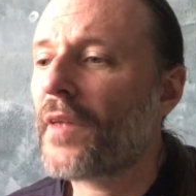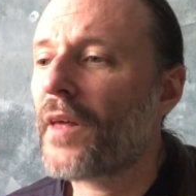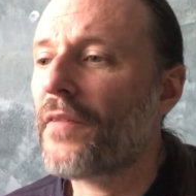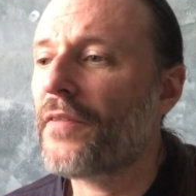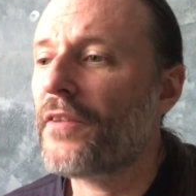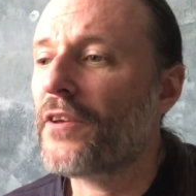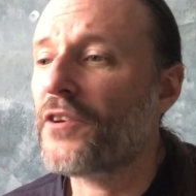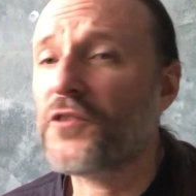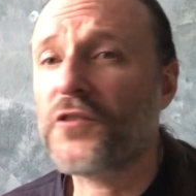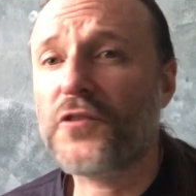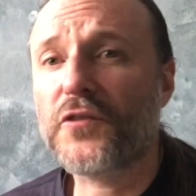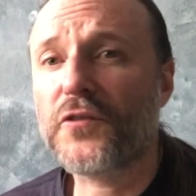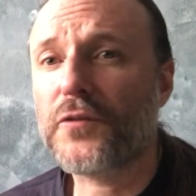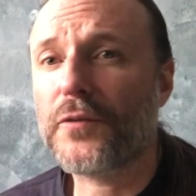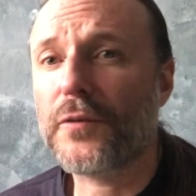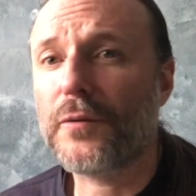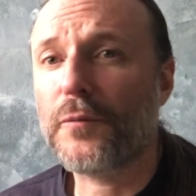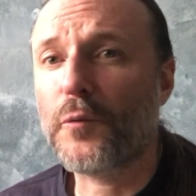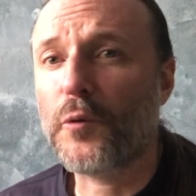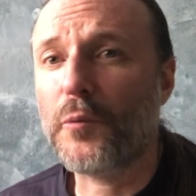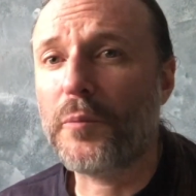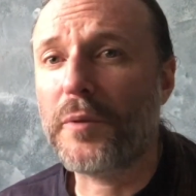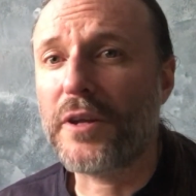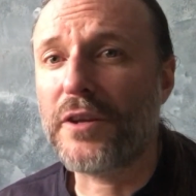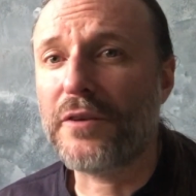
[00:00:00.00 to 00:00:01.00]
this
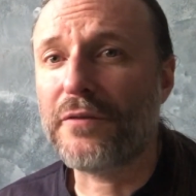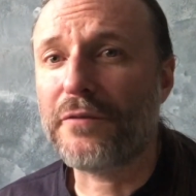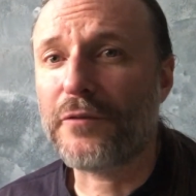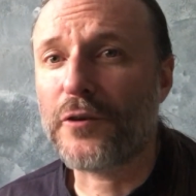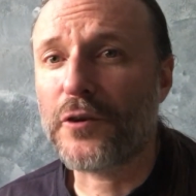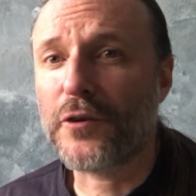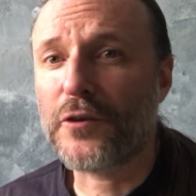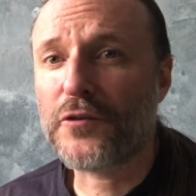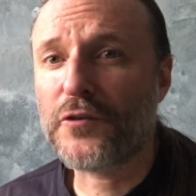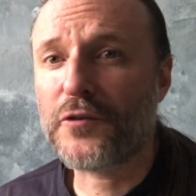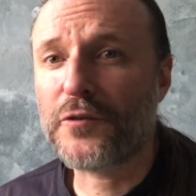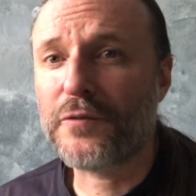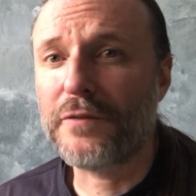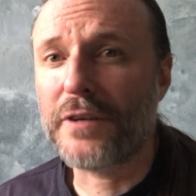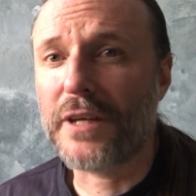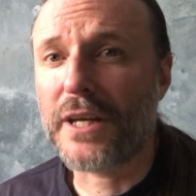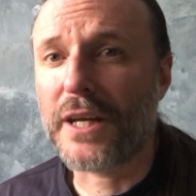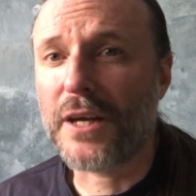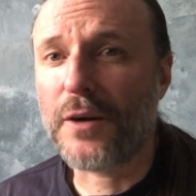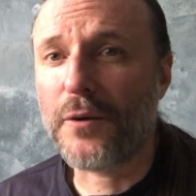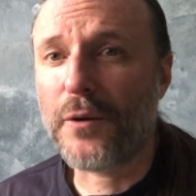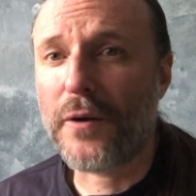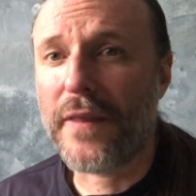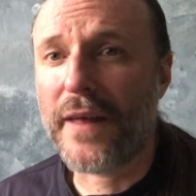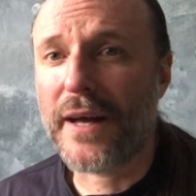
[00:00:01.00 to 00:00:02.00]
will be the first
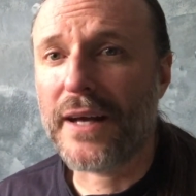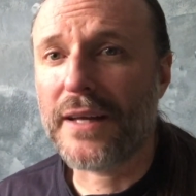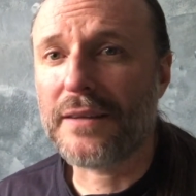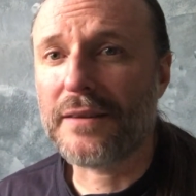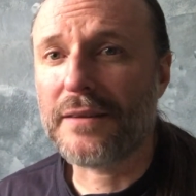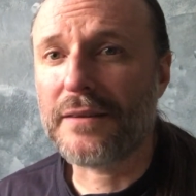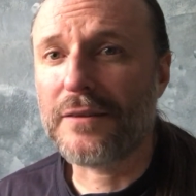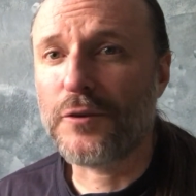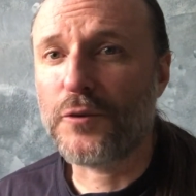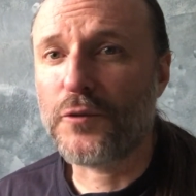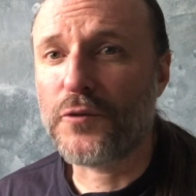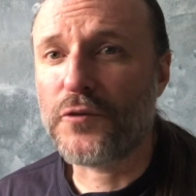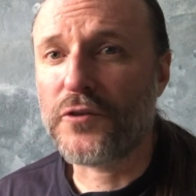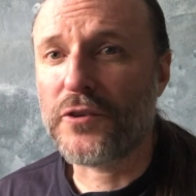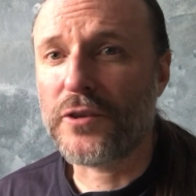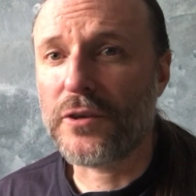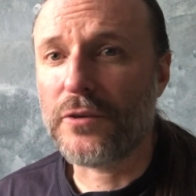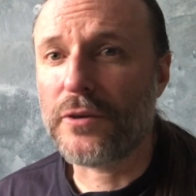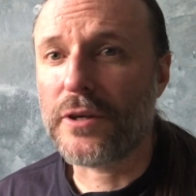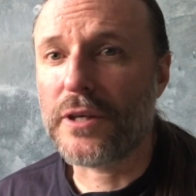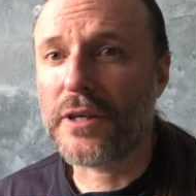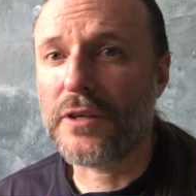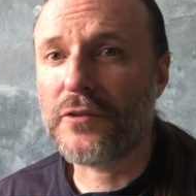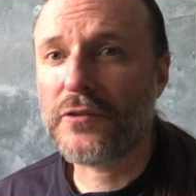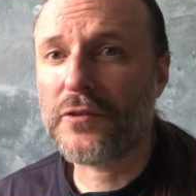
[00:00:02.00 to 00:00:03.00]
video in that new
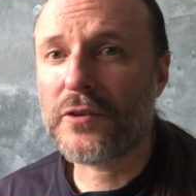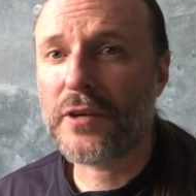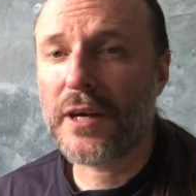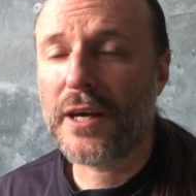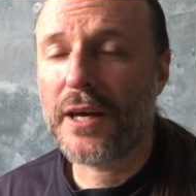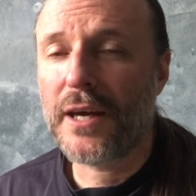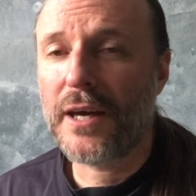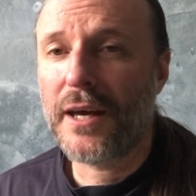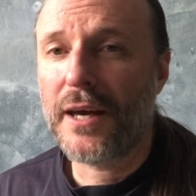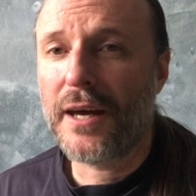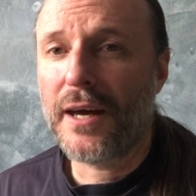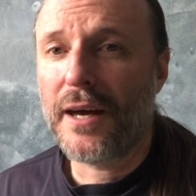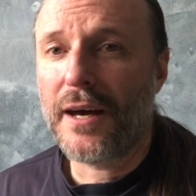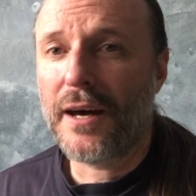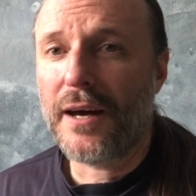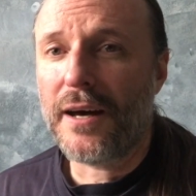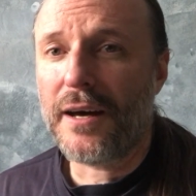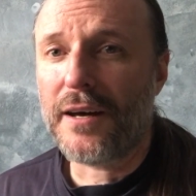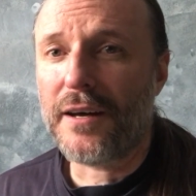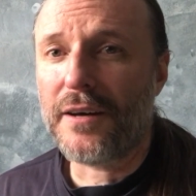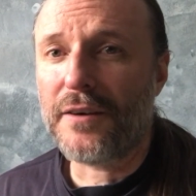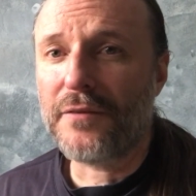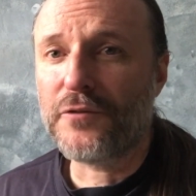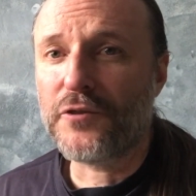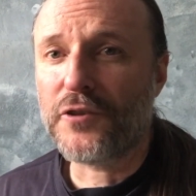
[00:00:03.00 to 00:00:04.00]
series
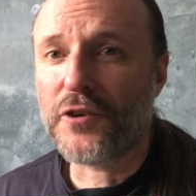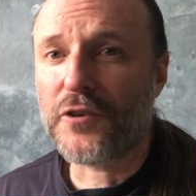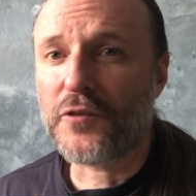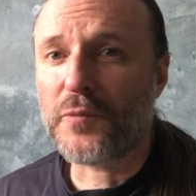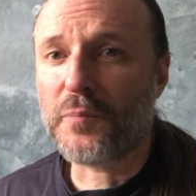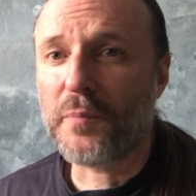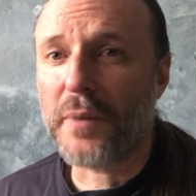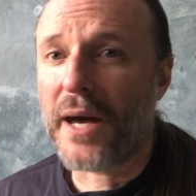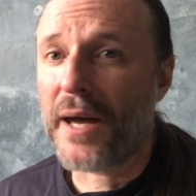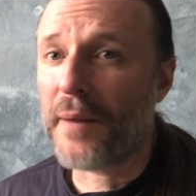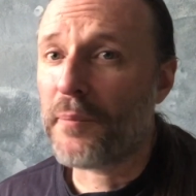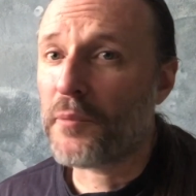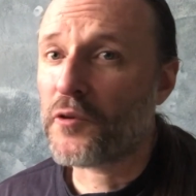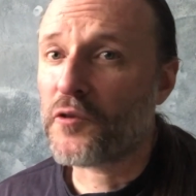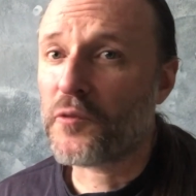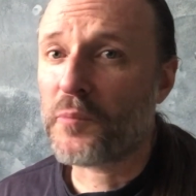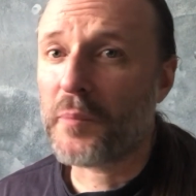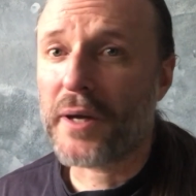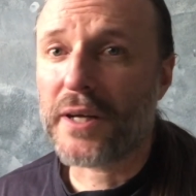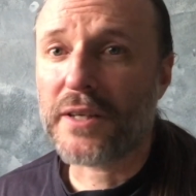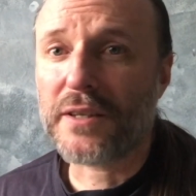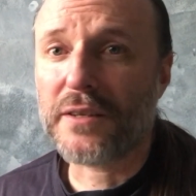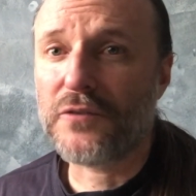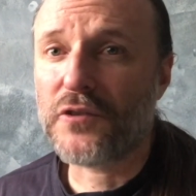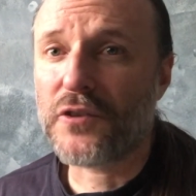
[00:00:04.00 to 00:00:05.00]
of just my
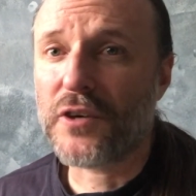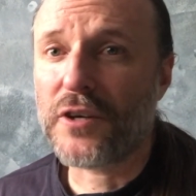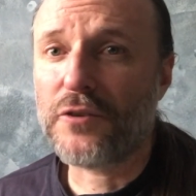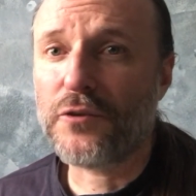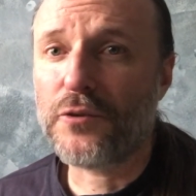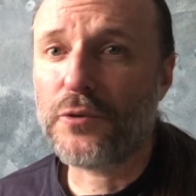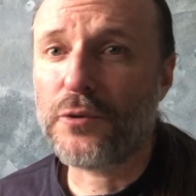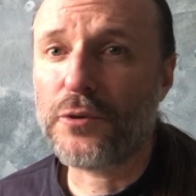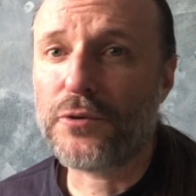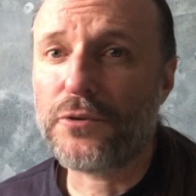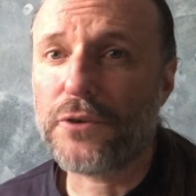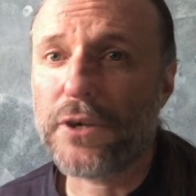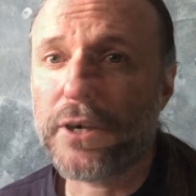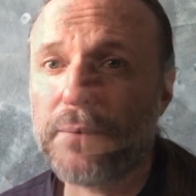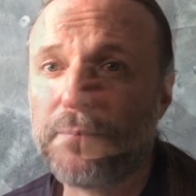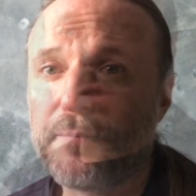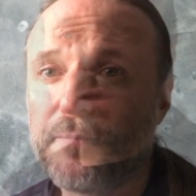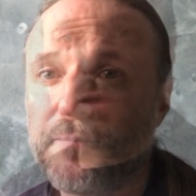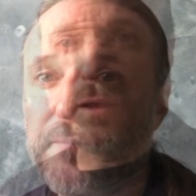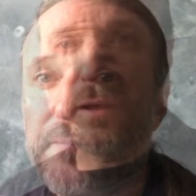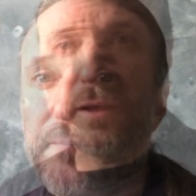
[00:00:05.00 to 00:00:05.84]
perspectives on Druidry.